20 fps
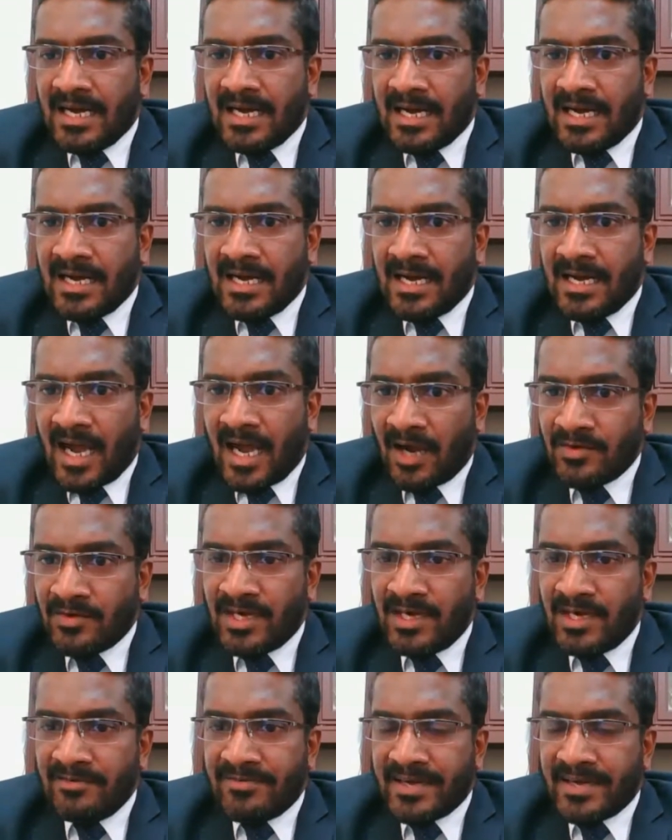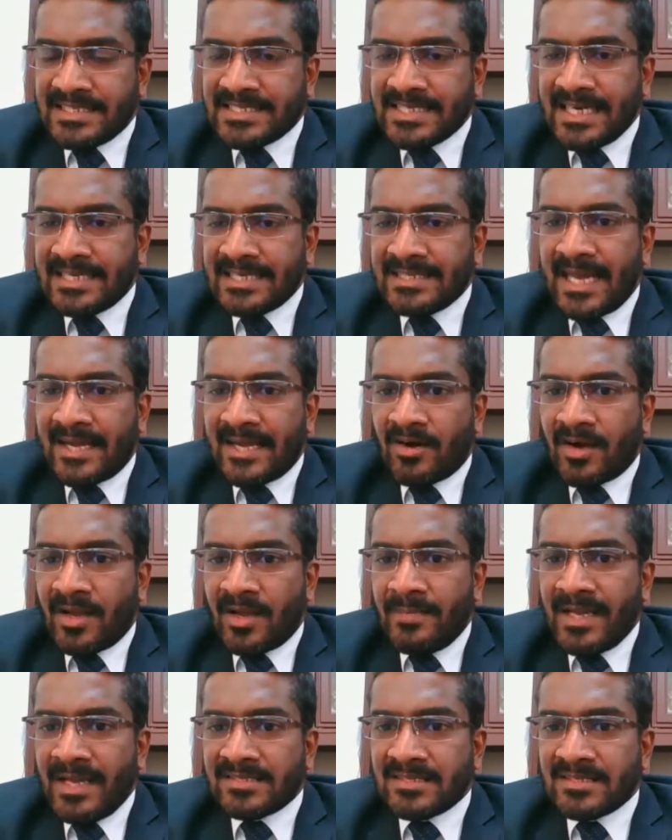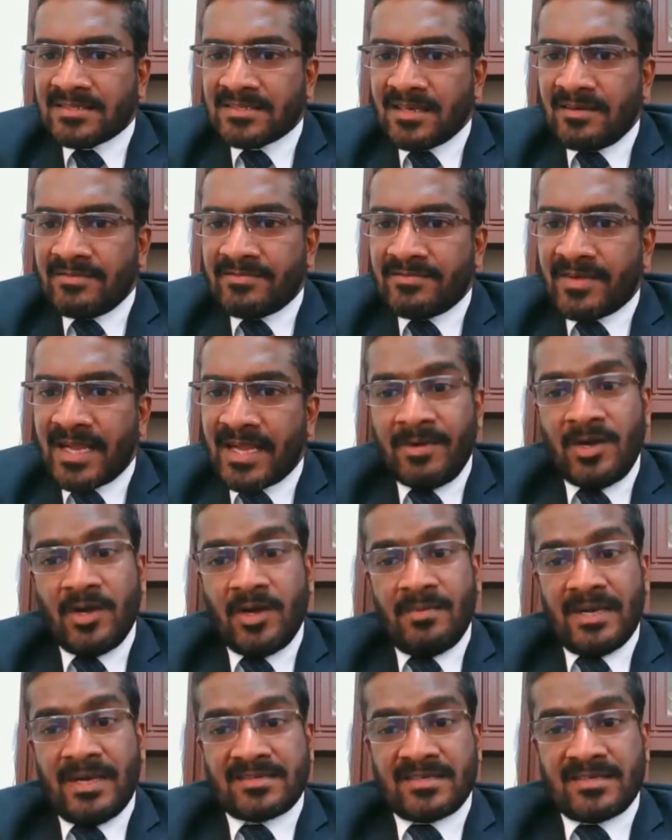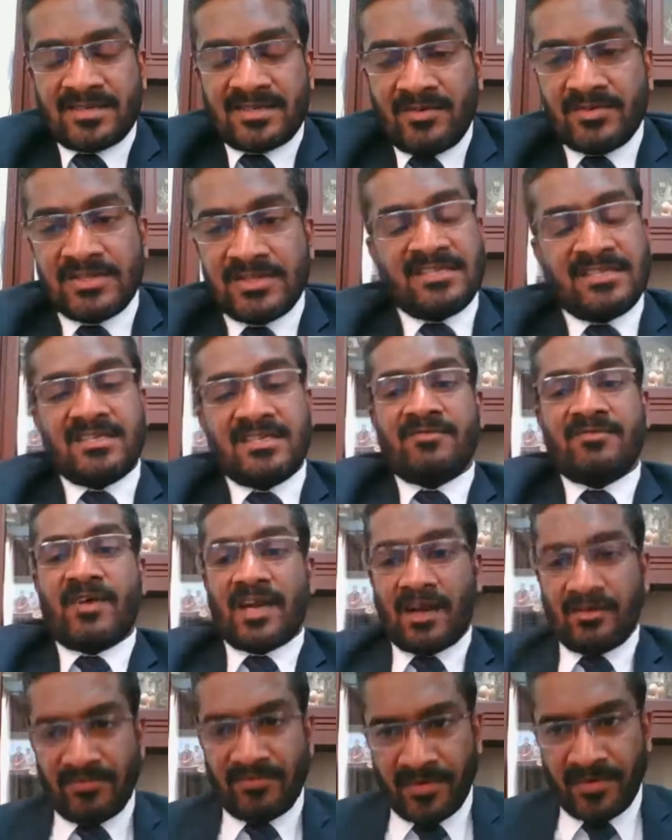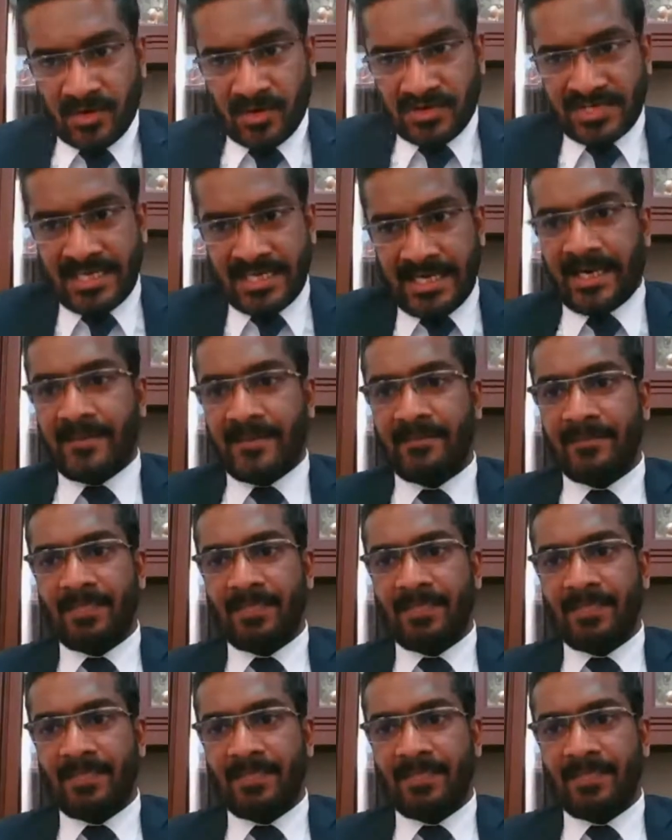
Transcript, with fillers: Uh, how to differentiate that on a basis of chemiluminescence? So this is a wonderful question.